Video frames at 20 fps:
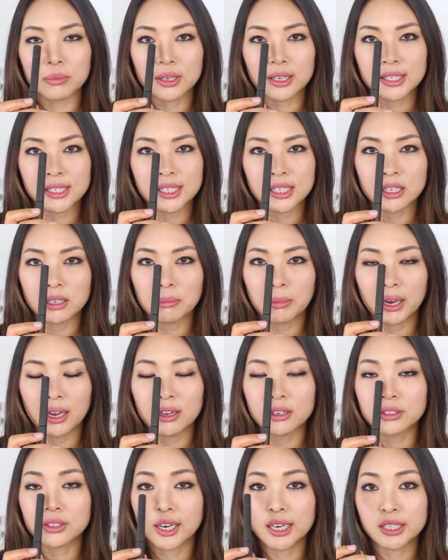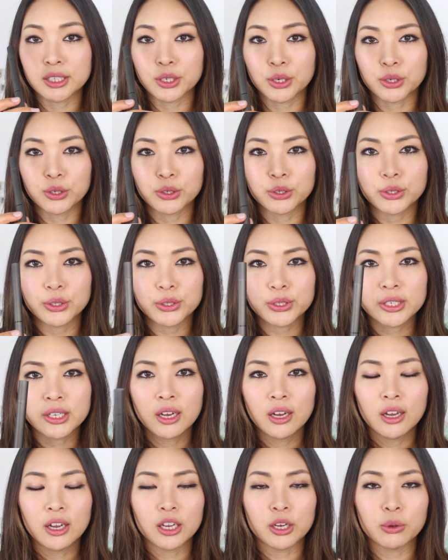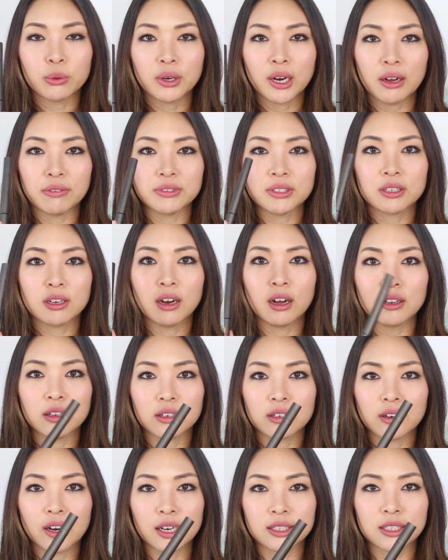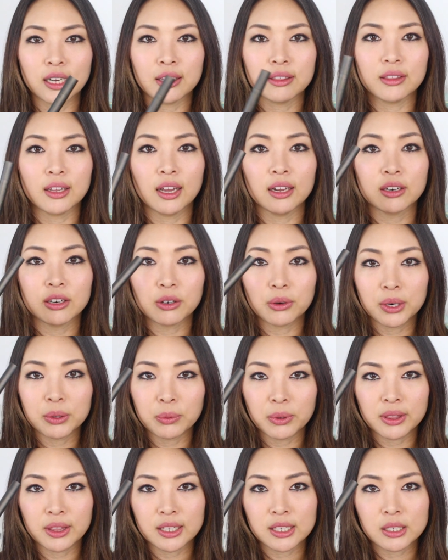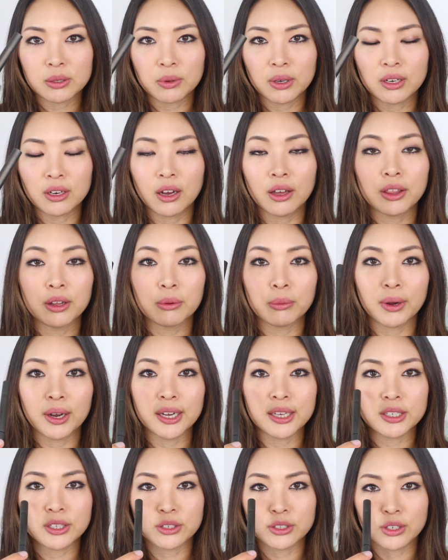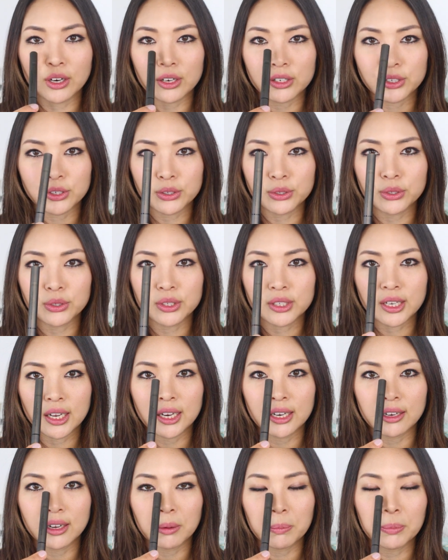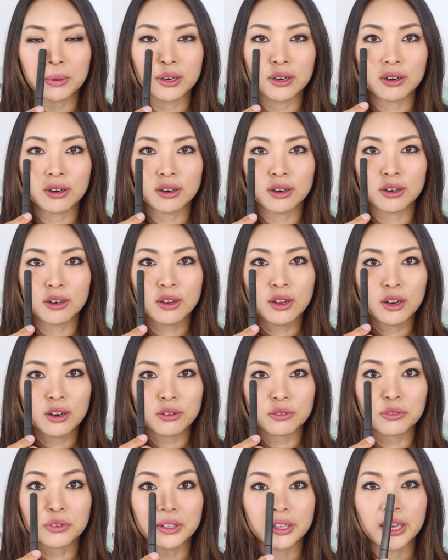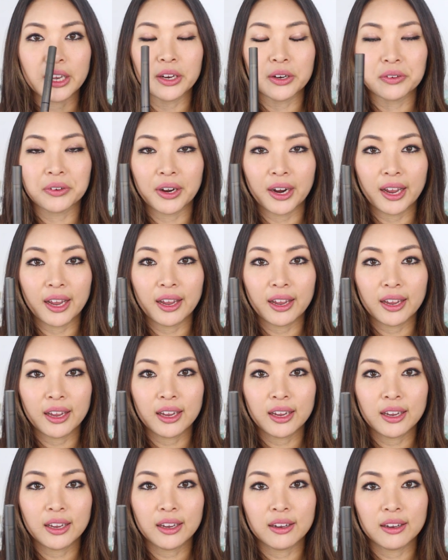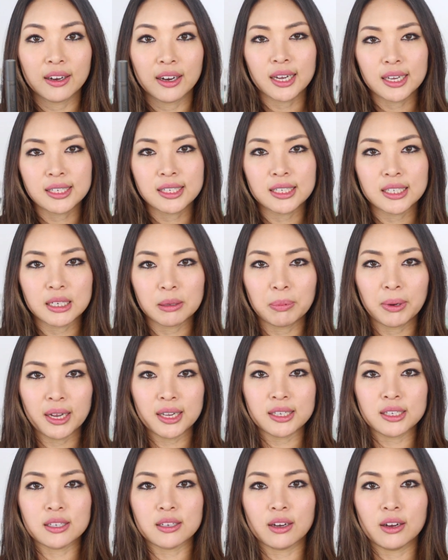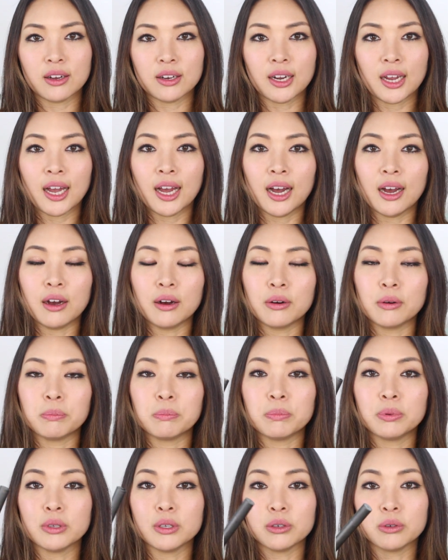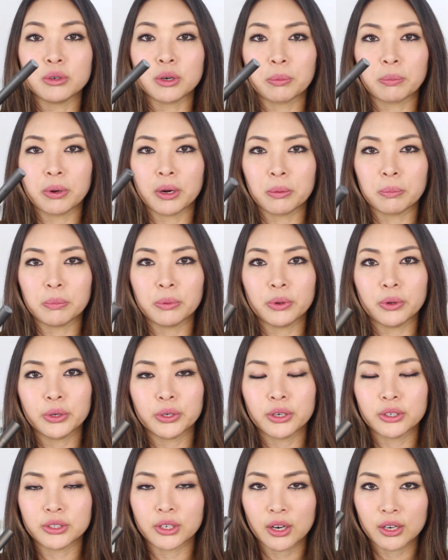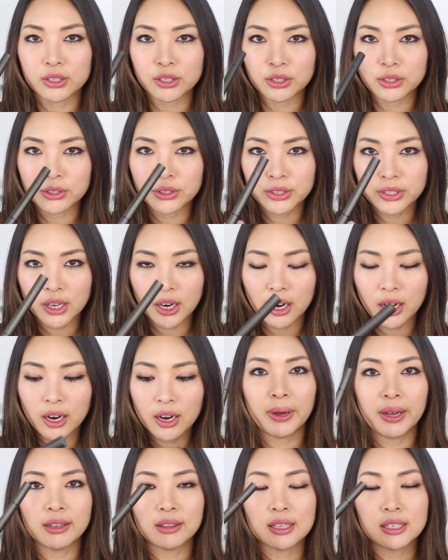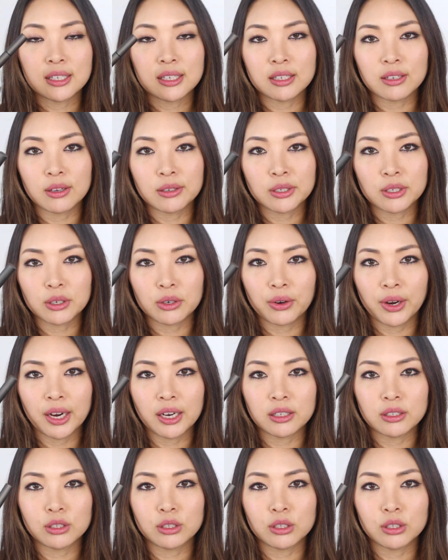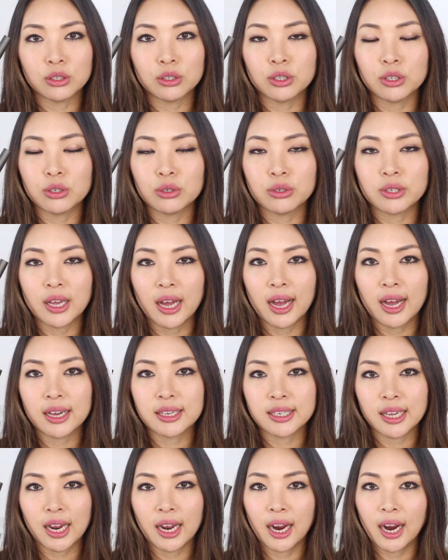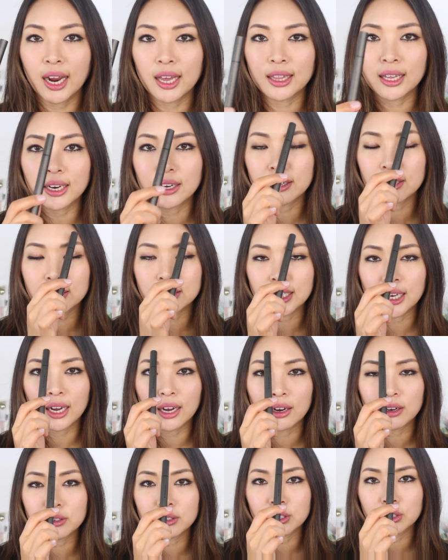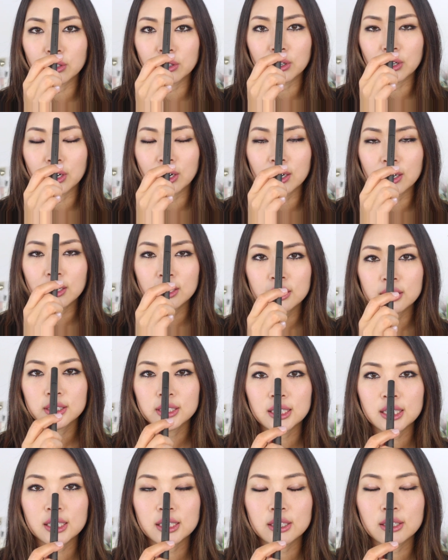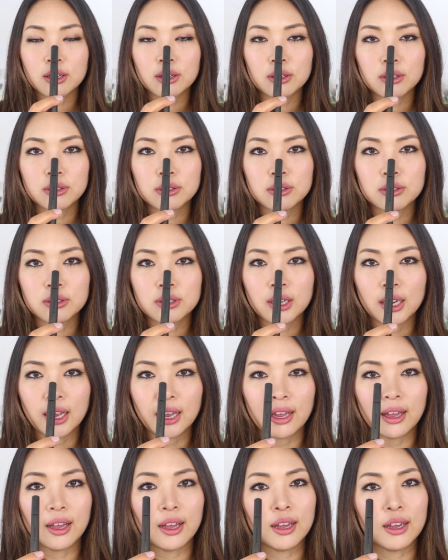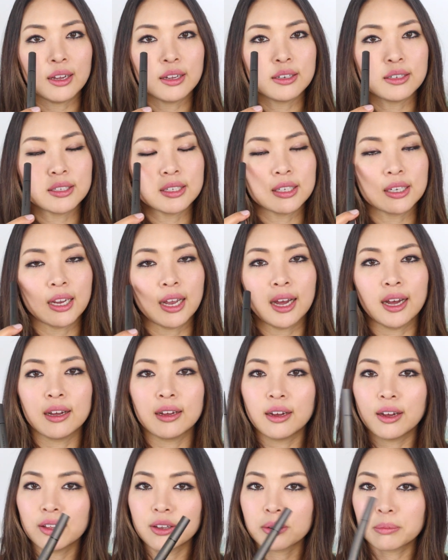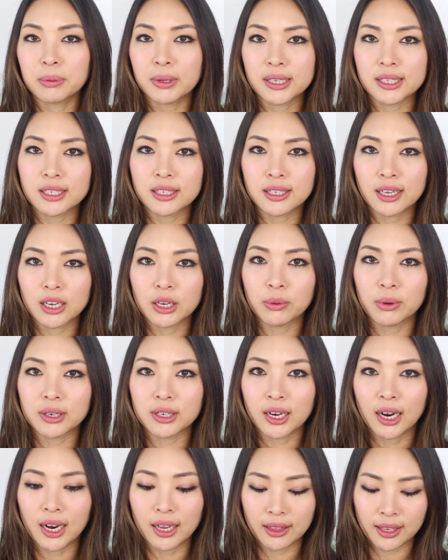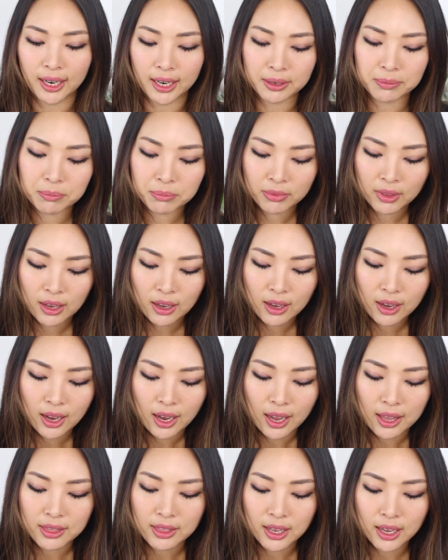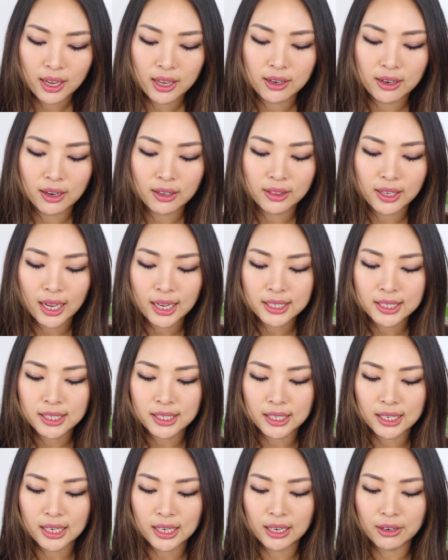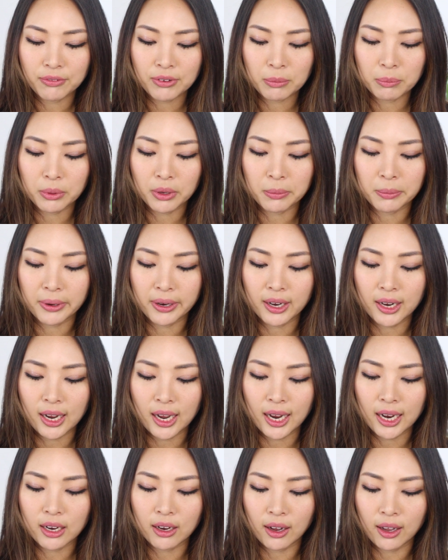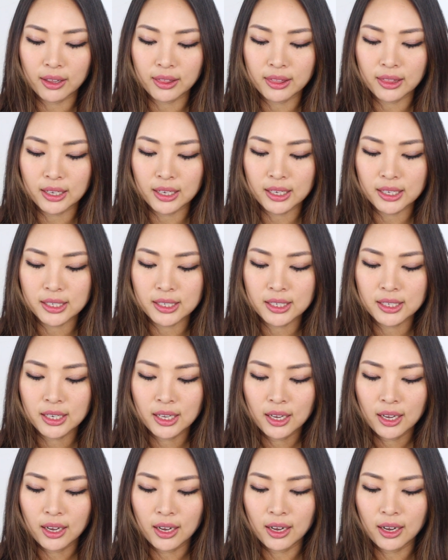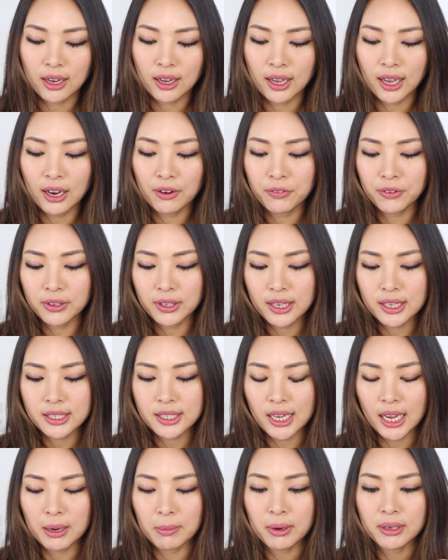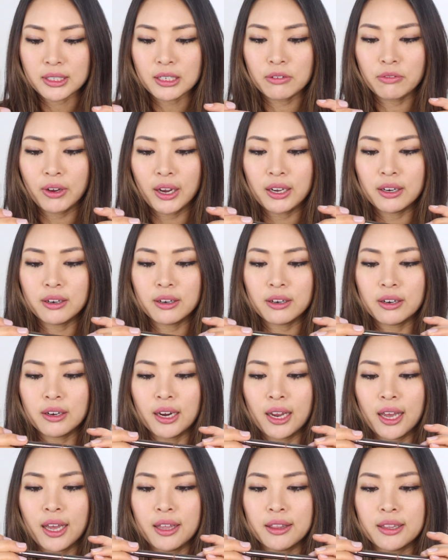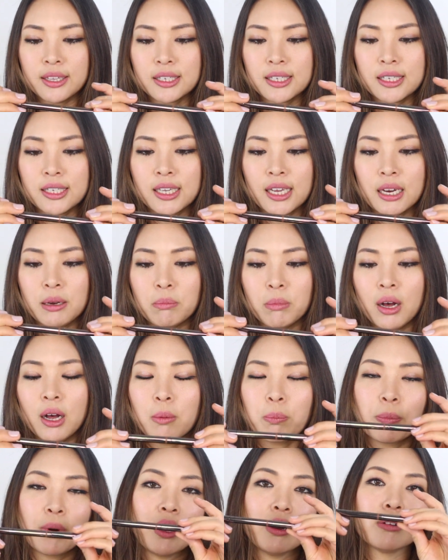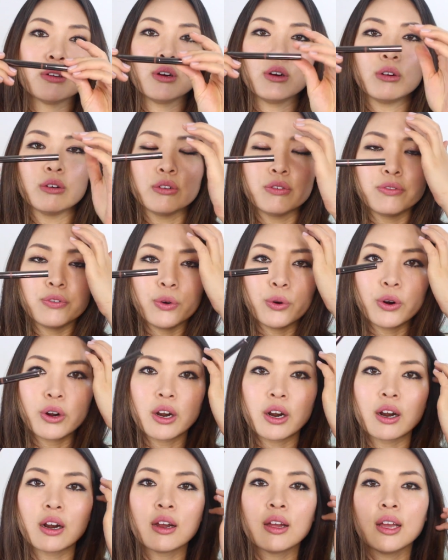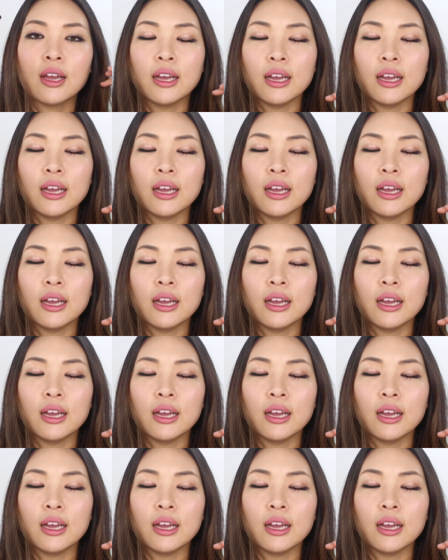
conceal my under eye circles. You would have to color correct and then go in with this one, otherwise your dark circles can appear really gray. I guess it depends on how blue or purple your dark circles are, but this is also great to use as a highlighter down your T-zone and yeah, other places that you want to highlight. And then lastly from Burberry, I got this Effortless Eyebrow Definer, and this is in Malt Brown 04.